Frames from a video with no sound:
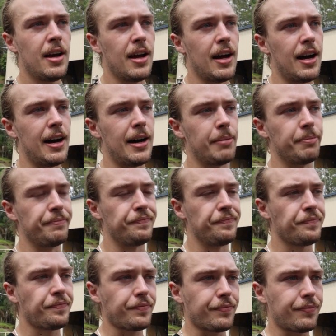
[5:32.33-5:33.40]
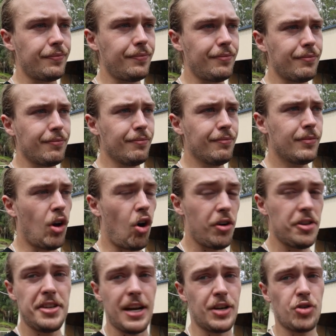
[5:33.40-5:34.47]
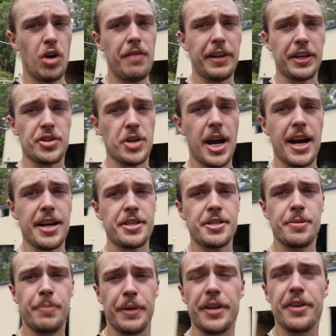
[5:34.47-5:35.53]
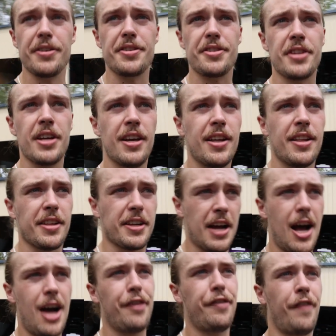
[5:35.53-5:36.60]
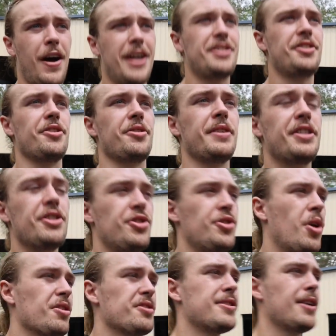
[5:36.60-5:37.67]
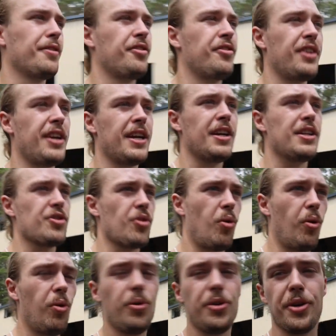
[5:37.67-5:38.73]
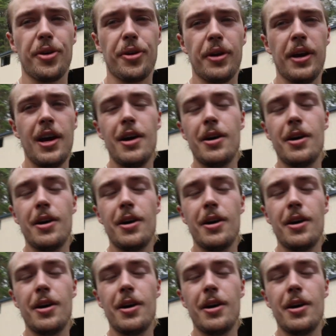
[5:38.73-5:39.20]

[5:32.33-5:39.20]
honestly I drive like trash, because the car fights you. It does not self-steer, it's all you.